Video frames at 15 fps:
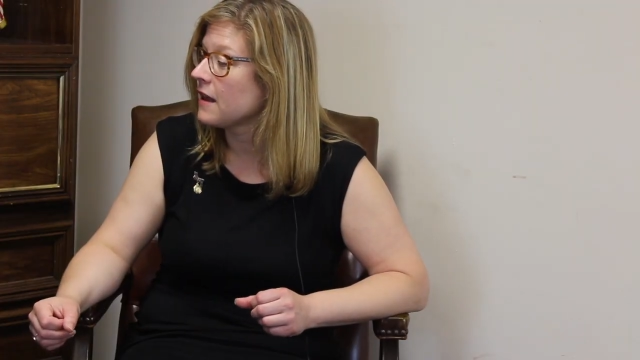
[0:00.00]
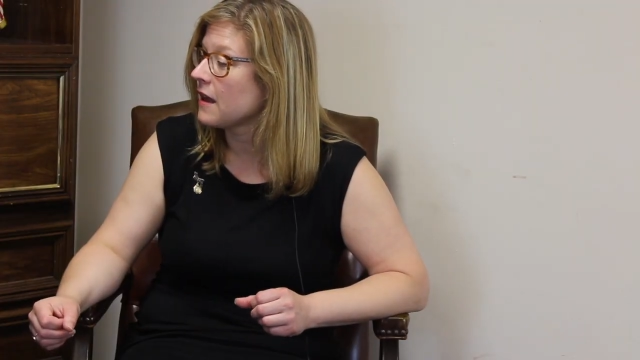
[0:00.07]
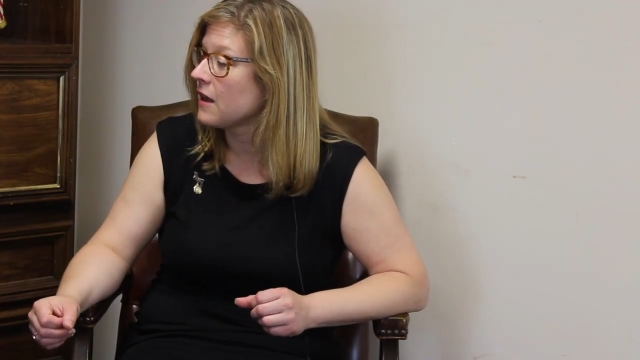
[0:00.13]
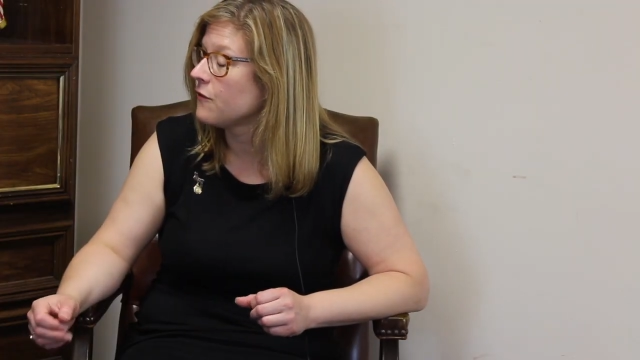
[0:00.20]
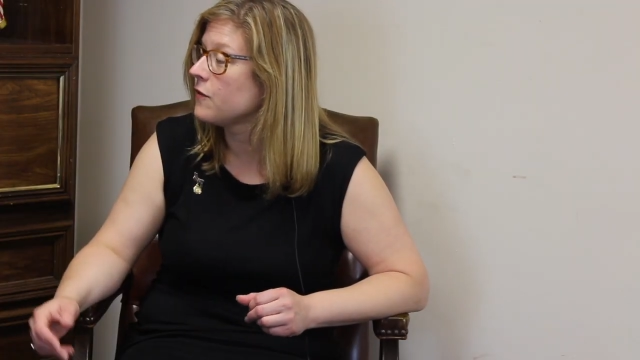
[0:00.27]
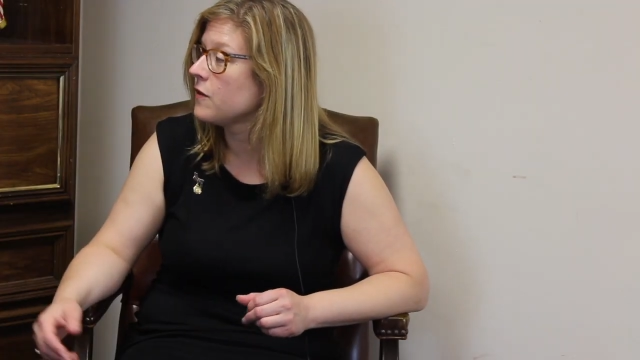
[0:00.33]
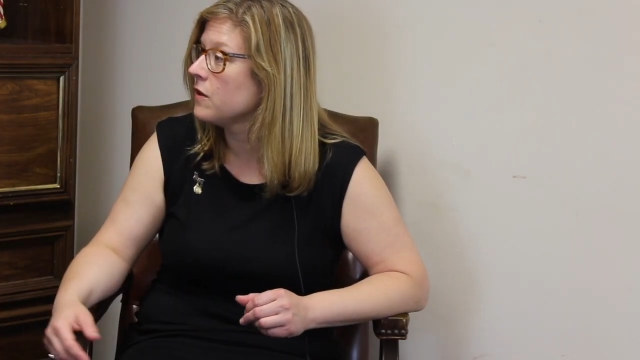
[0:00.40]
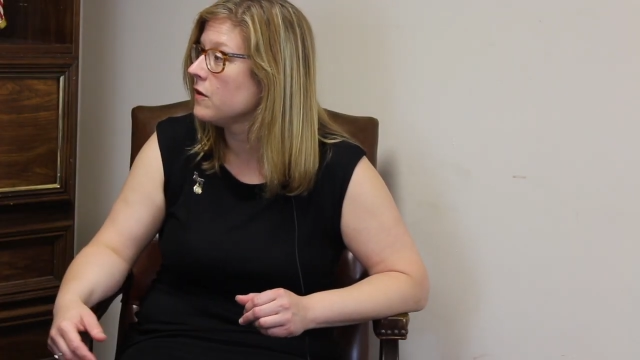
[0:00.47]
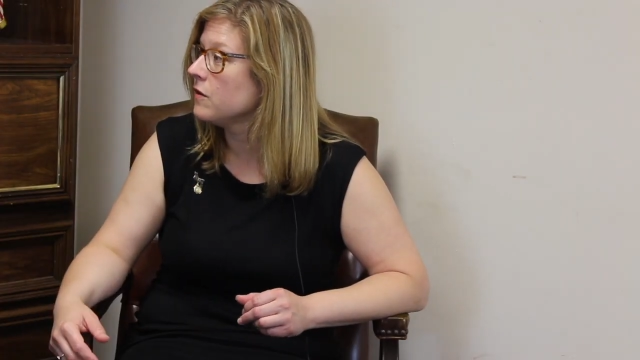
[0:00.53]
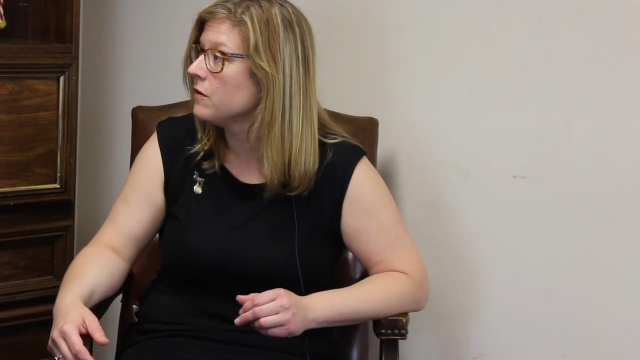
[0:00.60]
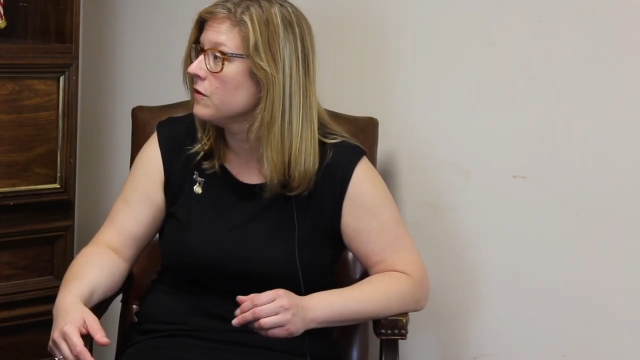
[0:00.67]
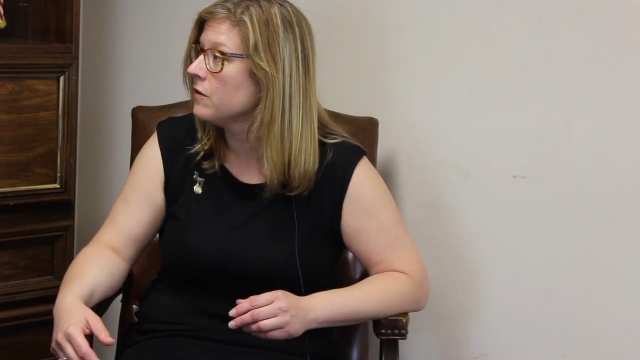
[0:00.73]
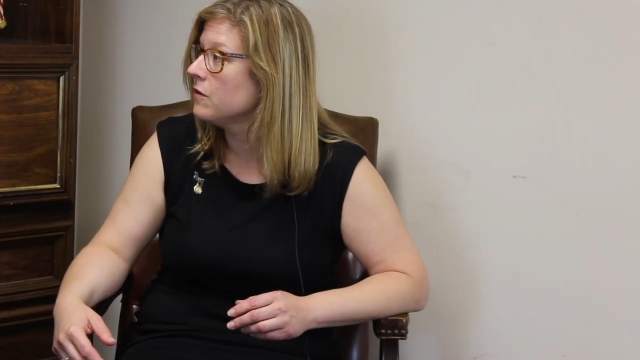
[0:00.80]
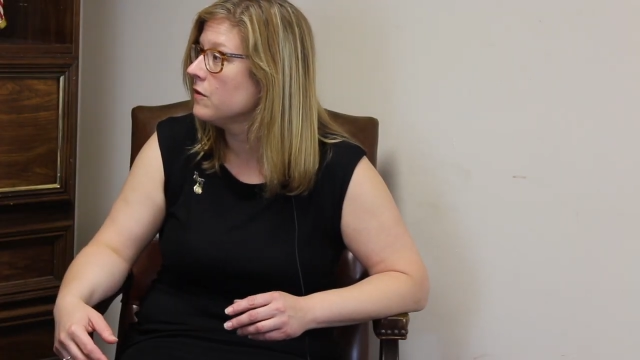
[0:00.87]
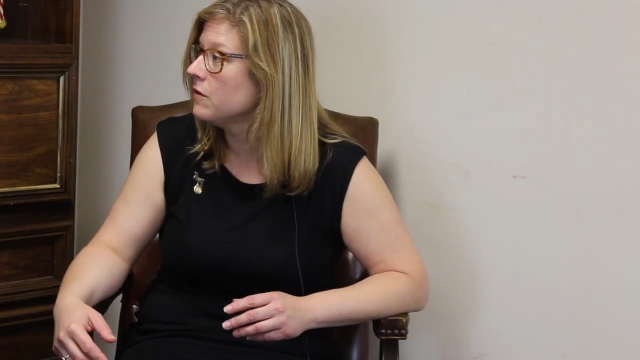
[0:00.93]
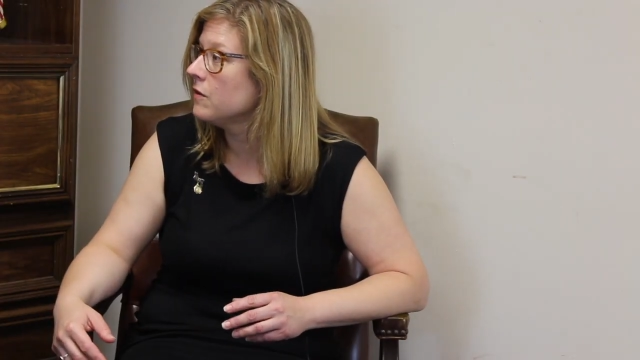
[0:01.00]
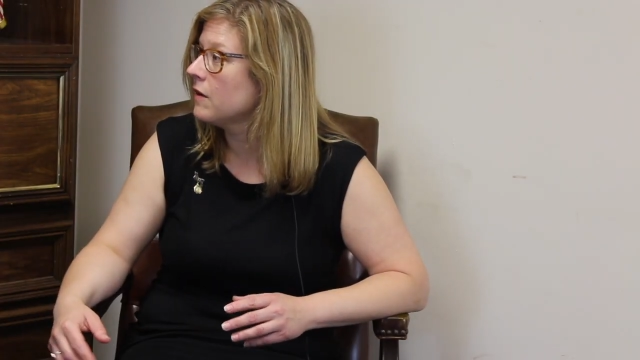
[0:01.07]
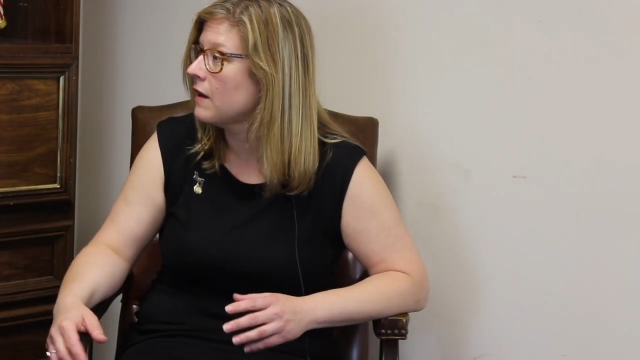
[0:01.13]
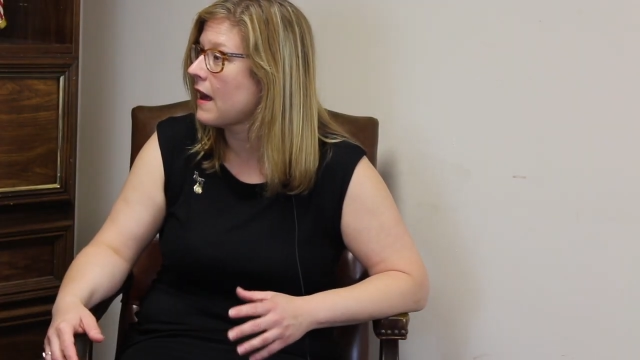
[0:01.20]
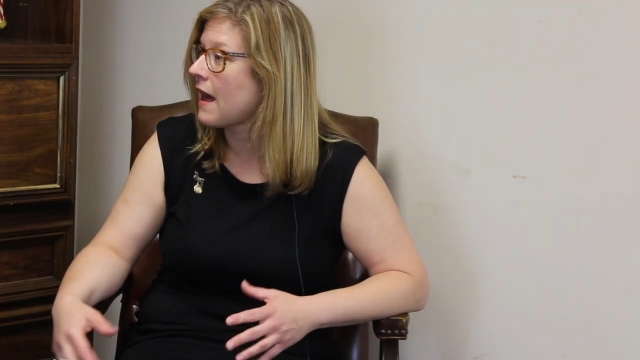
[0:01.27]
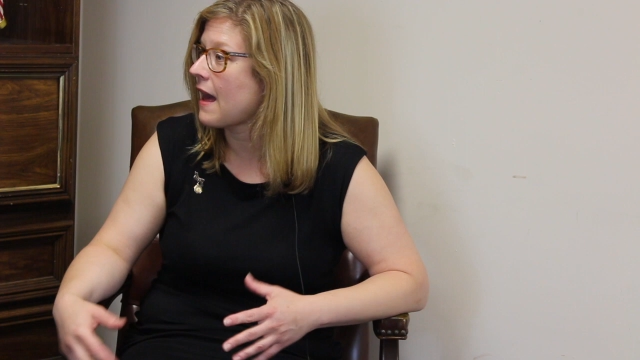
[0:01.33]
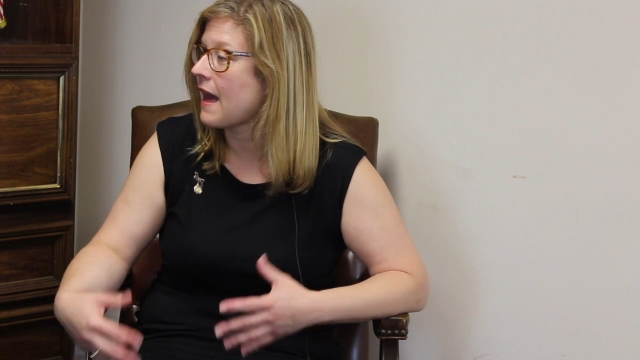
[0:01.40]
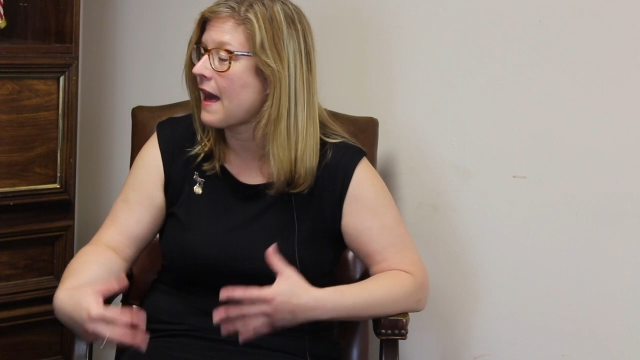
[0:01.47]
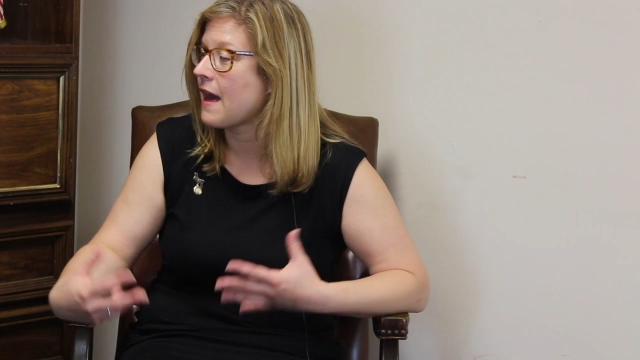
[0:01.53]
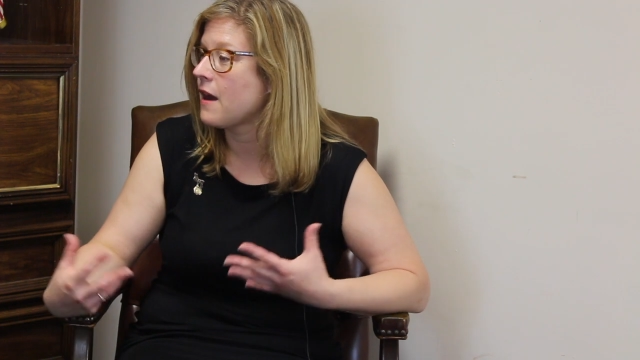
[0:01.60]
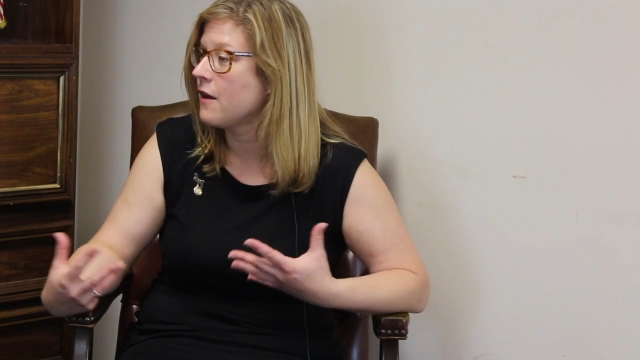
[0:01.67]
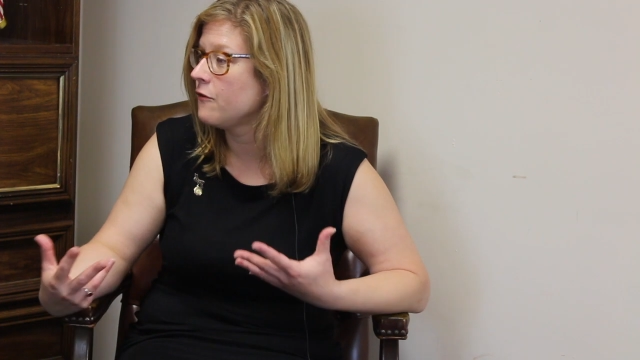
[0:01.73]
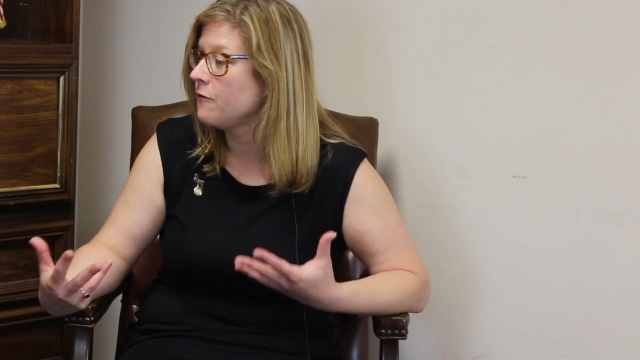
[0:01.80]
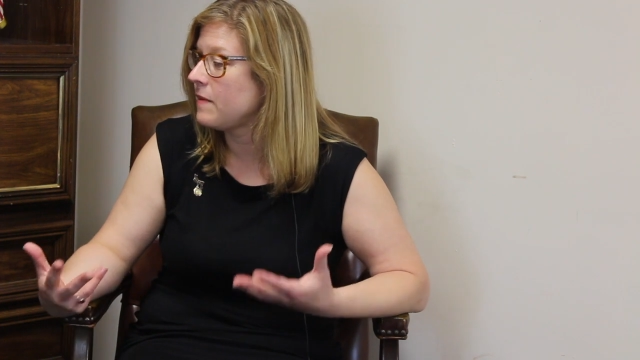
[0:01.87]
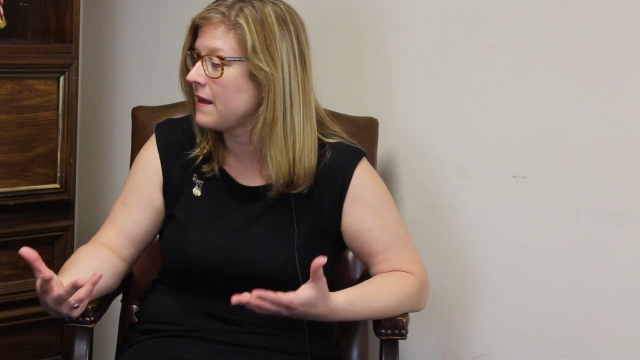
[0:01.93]
if you
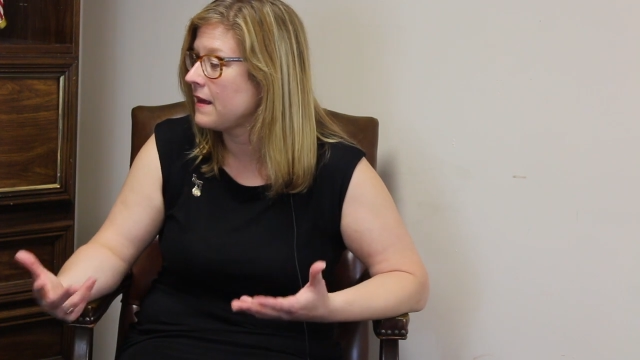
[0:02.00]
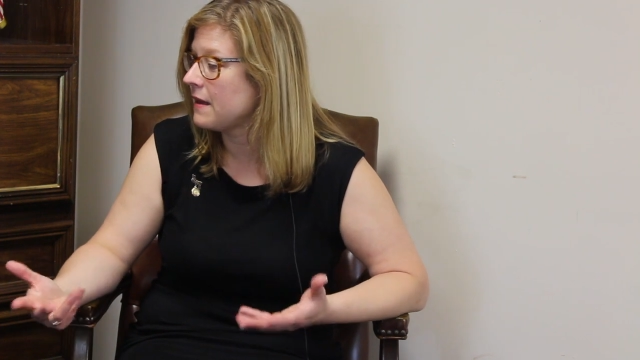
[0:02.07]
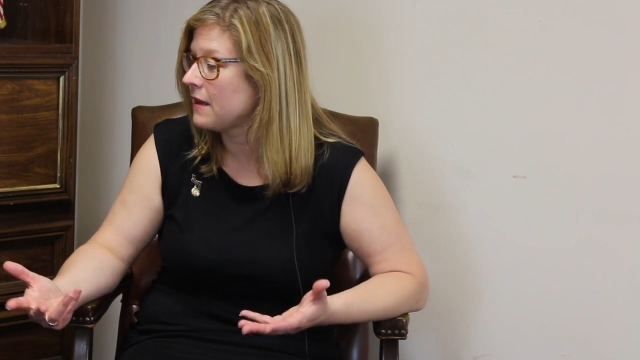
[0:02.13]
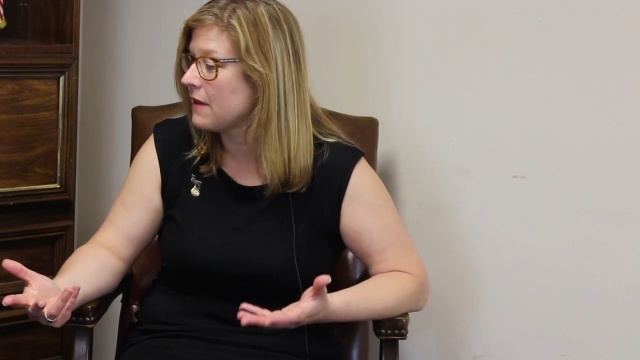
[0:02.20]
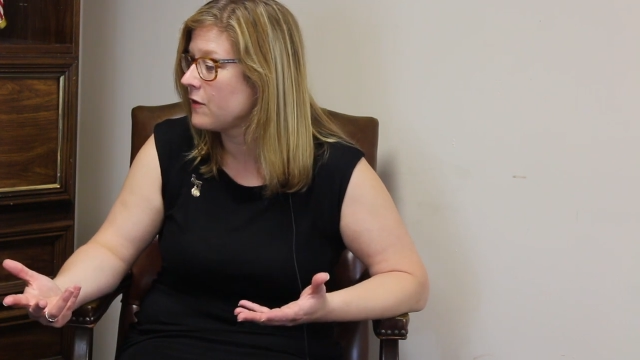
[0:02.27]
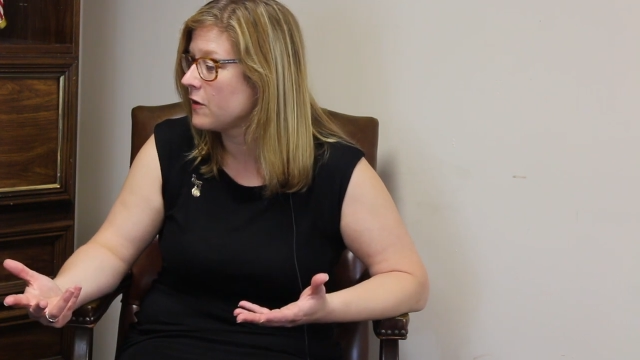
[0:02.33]
have been,